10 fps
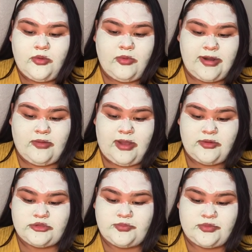Wet n
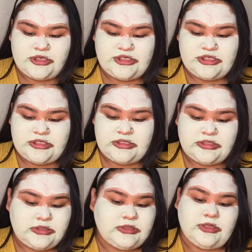Wild
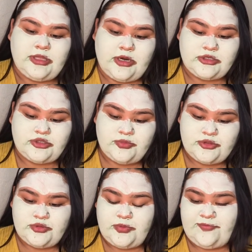brushes. They are super,
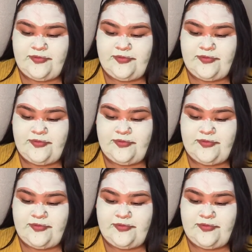super